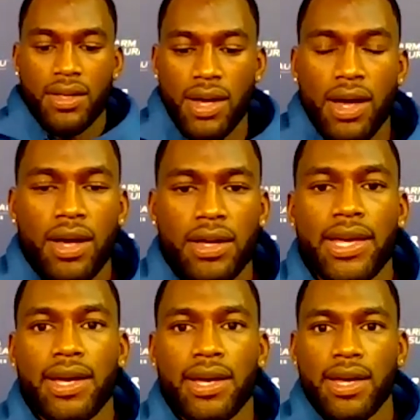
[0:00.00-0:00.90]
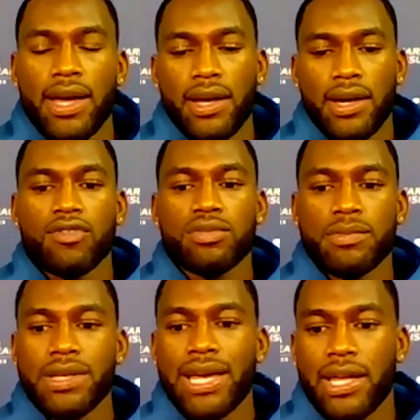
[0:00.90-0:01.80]
Yeah, I
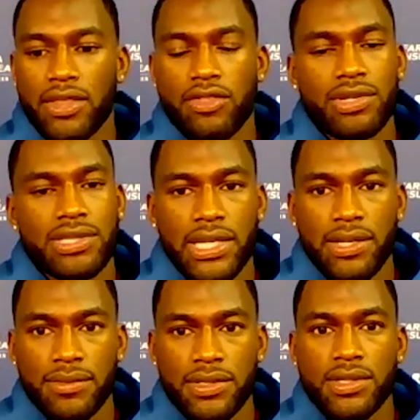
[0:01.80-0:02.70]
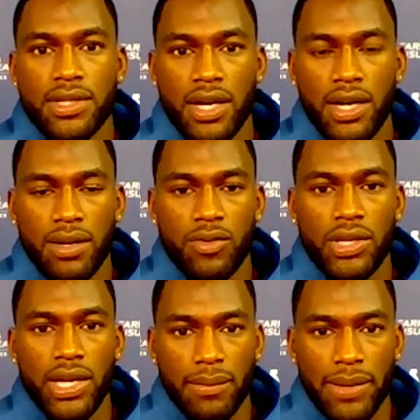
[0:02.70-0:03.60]
ultimately had like three teams
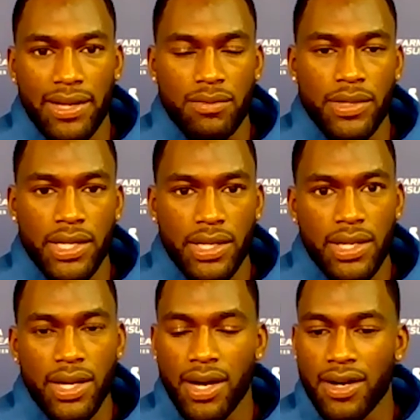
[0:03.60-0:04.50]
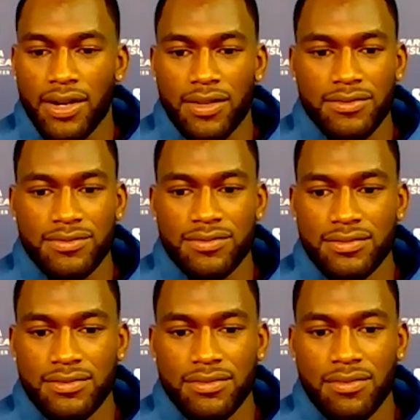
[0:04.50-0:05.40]
really come after me.
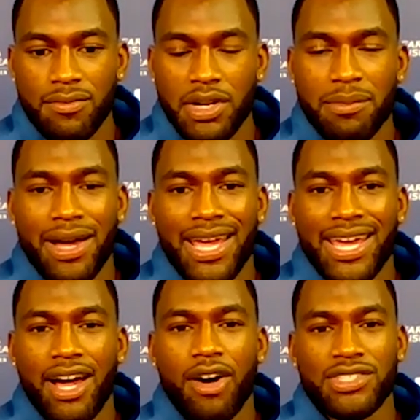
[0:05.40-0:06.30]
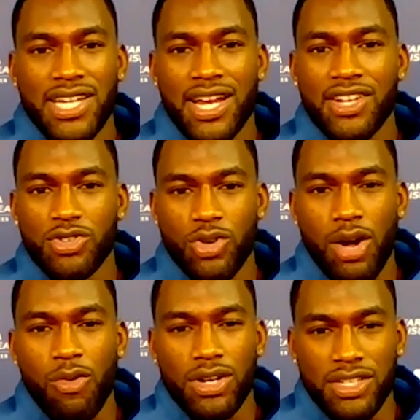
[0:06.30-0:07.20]
But in my head, I always kind of knew where I
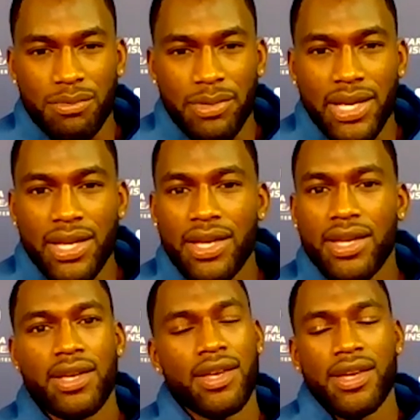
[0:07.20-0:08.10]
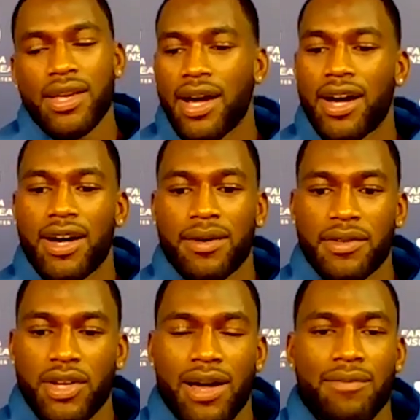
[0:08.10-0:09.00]
wanted to be. You
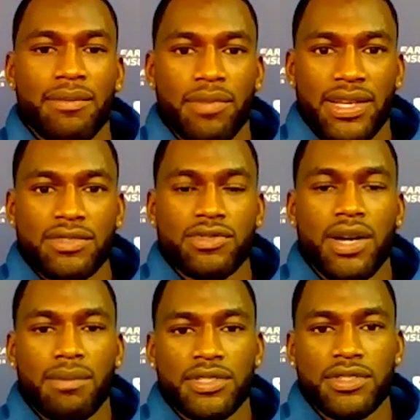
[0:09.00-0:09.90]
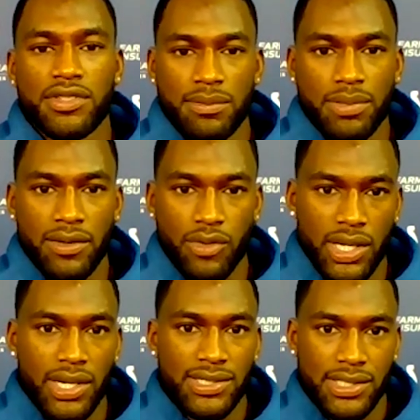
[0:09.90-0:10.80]
know, I've been blessed with the opportunity to play with
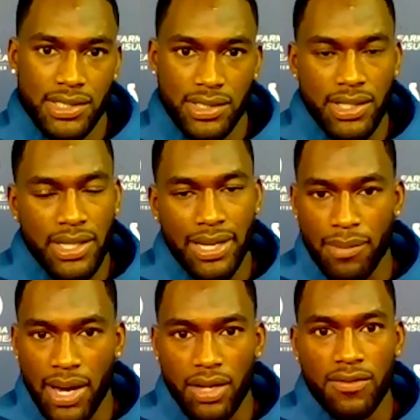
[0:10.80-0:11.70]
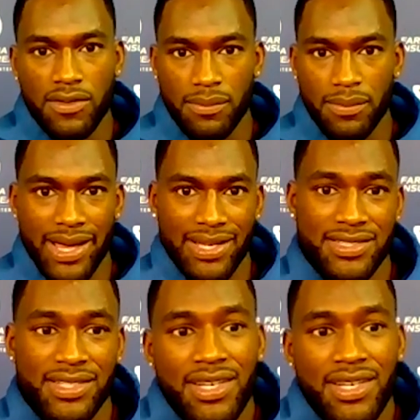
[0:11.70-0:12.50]
Gus and Milo for the